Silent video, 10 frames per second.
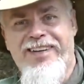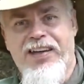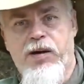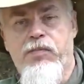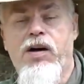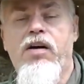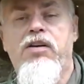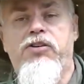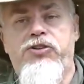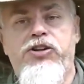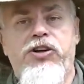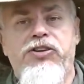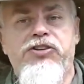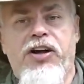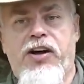them. So she
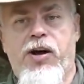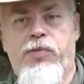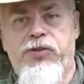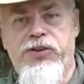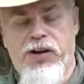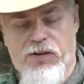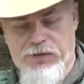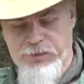can set it up herself.